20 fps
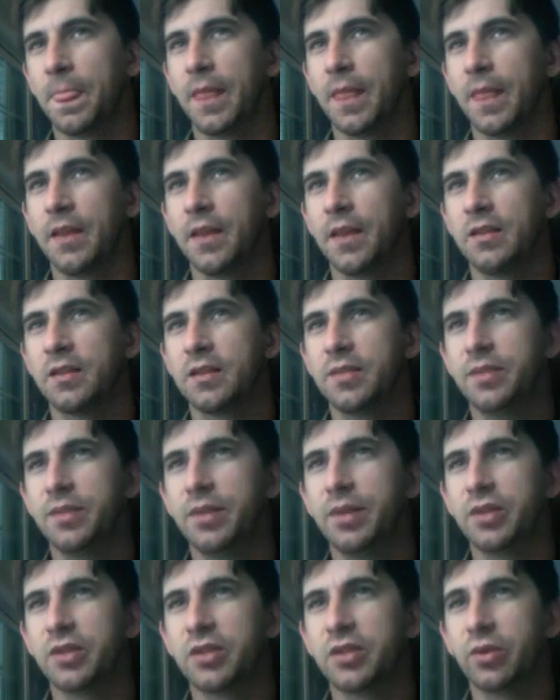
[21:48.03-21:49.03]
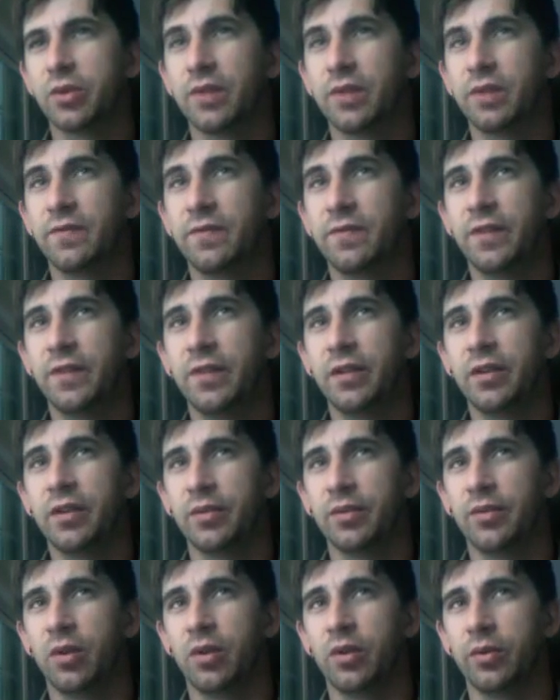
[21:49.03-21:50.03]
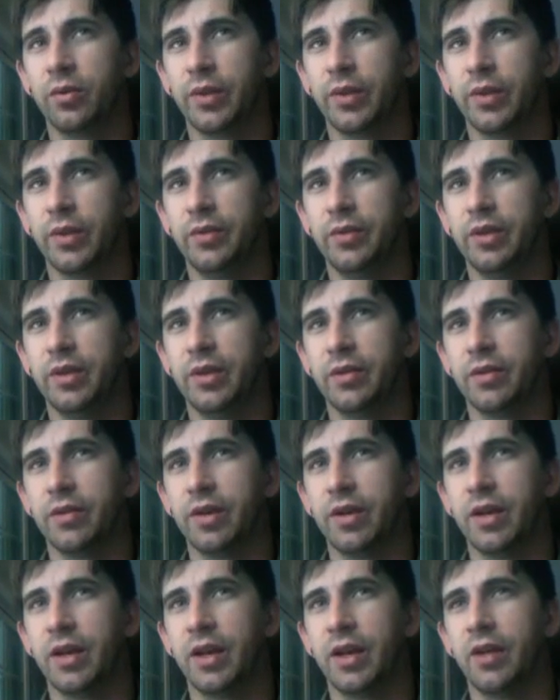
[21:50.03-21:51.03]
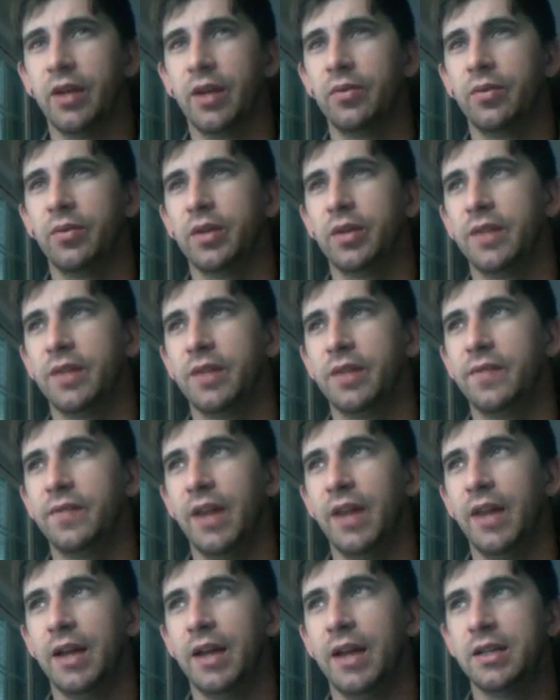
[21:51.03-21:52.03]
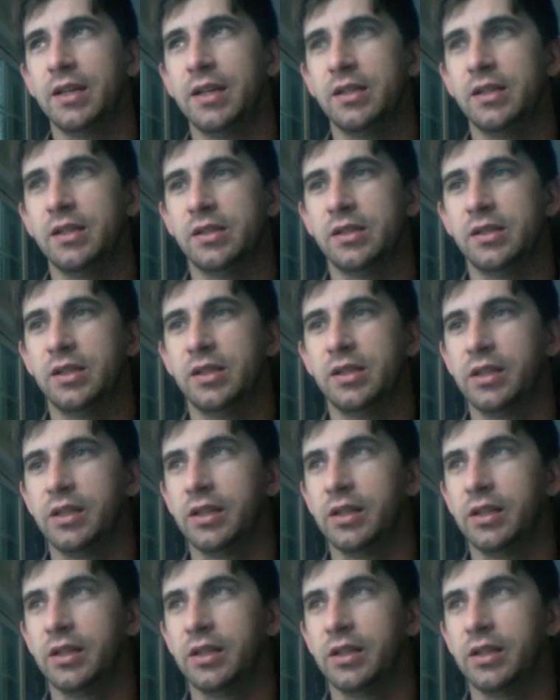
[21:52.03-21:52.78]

Something is going very wrong with Unity right now, if that is the